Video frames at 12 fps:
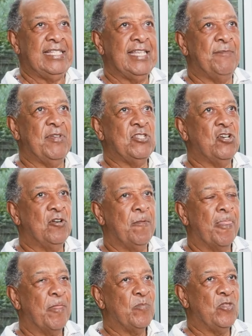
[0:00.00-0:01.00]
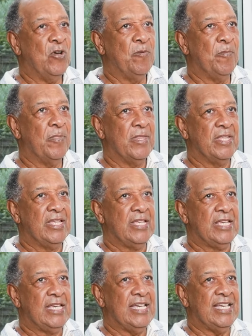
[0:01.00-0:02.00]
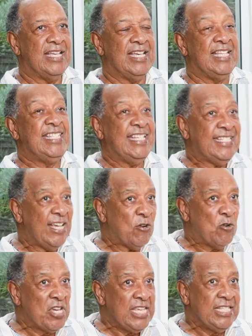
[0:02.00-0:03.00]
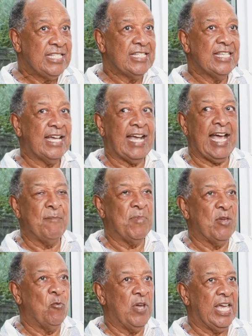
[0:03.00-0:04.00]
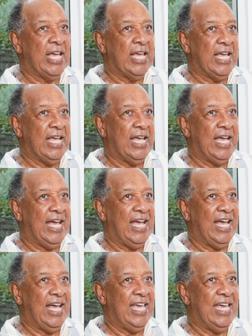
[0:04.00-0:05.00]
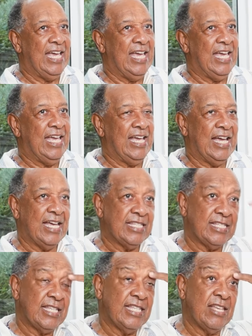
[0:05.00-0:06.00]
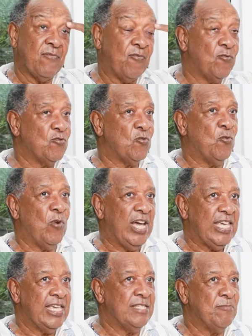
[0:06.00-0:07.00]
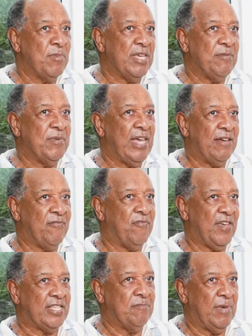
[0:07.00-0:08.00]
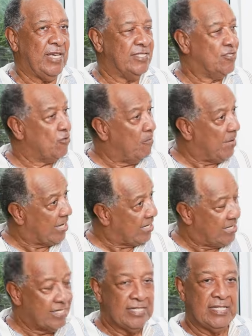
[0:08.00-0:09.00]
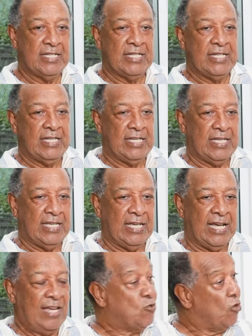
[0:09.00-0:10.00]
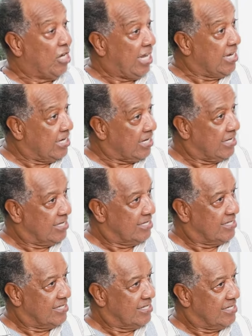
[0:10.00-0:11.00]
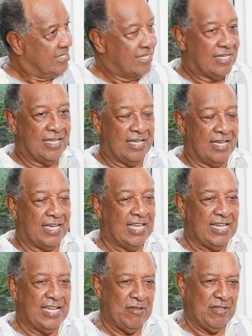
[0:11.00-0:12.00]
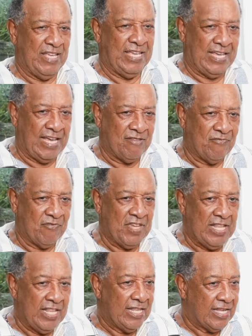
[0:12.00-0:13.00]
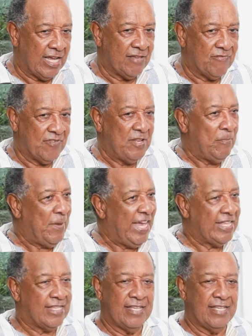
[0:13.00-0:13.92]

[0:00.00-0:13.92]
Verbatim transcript: I never saw. No. And the second incident coming when uh, I think the food what I eat maybe affect my stomach. Yeah. And I told Henry, uh, mm-hmm. Henry, uh, I feel I feel bad.